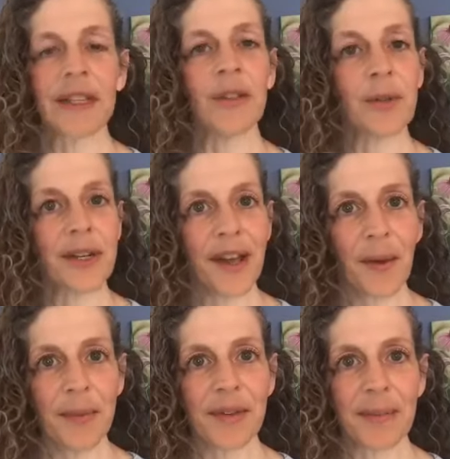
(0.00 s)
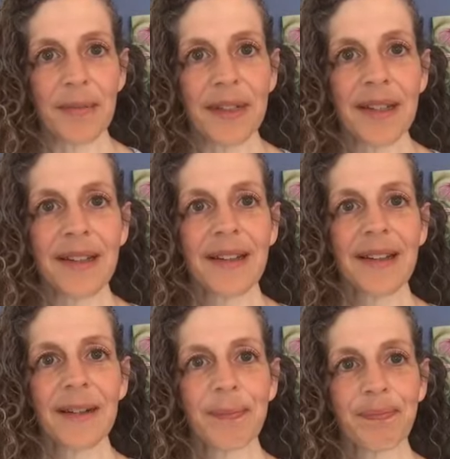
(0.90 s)
And you can help them
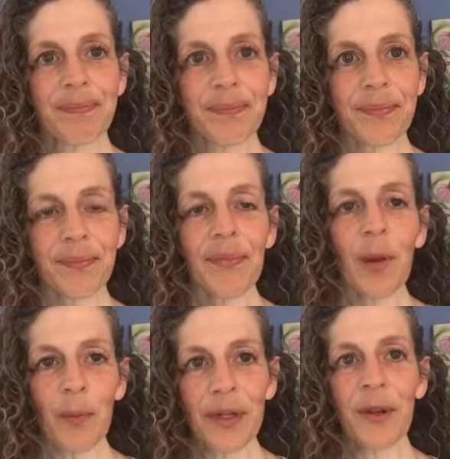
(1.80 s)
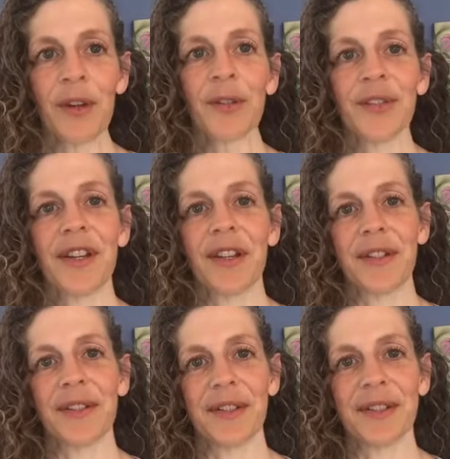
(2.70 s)
when you understand
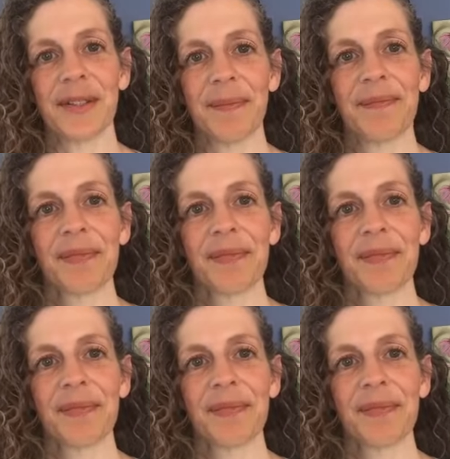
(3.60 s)
all this.